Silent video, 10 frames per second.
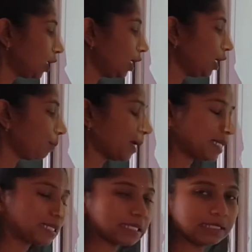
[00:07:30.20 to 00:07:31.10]
Keep
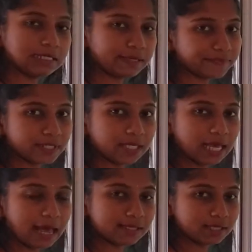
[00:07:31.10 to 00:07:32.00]
x left
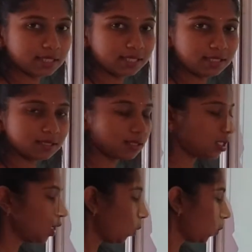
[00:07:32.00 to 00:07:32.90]
side as it is.
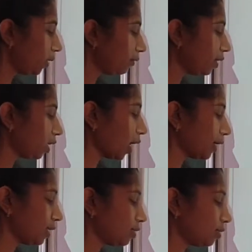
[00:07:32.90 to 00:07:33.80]
Whatever
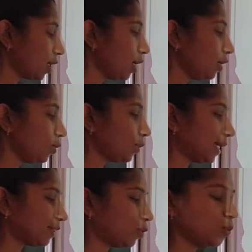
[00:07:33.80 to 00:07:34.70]
9 is there, you
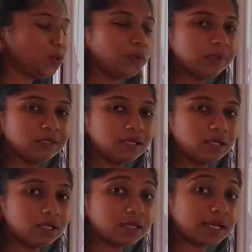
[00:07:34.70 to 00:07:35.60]
take to
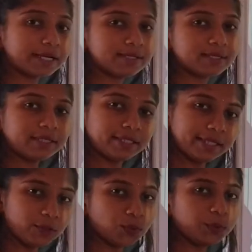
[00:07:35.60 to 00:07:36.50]
right side
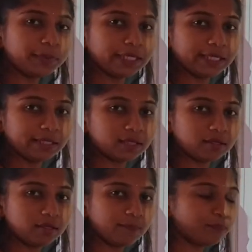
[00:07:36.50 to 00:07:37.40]

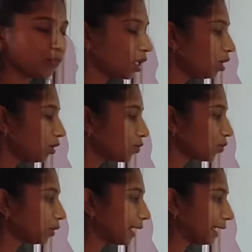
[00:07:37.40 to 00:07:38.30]
denominator.
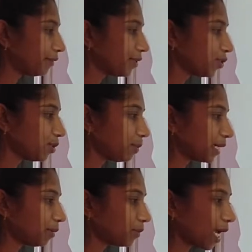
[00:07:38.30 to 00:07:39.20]
So the equation
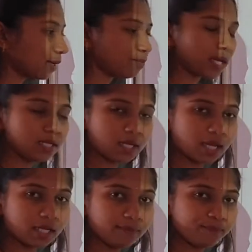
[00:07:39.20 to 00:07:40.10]
becomes 9 by
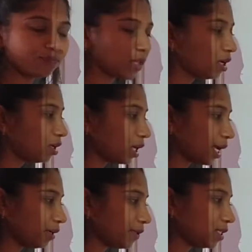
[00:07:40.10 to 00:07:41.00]
9.
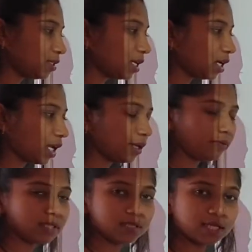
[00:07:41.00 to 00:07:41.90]
9 ones
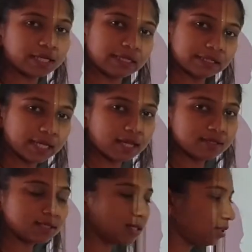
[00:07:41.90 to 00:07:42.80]
are get
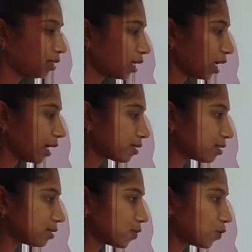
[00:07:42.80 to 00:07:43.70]
cancelled. Then
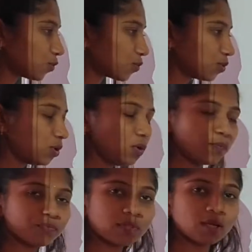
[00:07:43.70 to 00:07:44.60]
x goes to
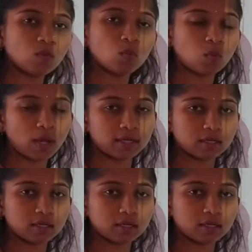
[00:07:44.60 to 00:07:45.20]
1.